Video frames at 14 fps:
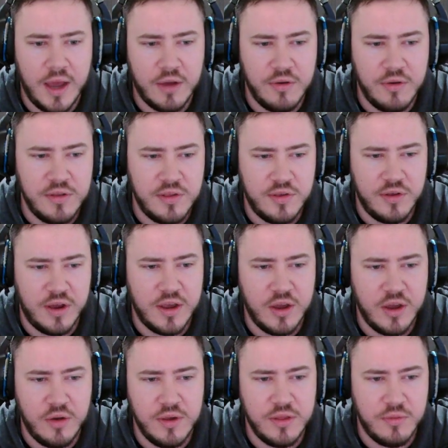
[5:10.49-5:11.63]
Queens and suit, I can
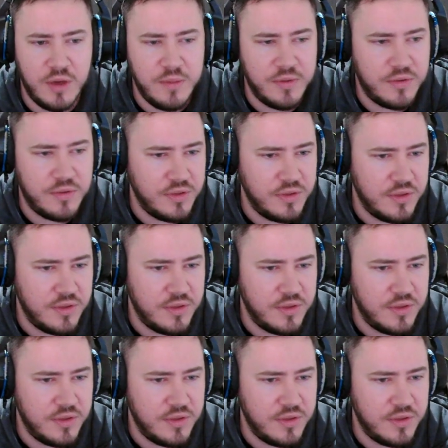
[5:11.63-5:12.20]
go either way between.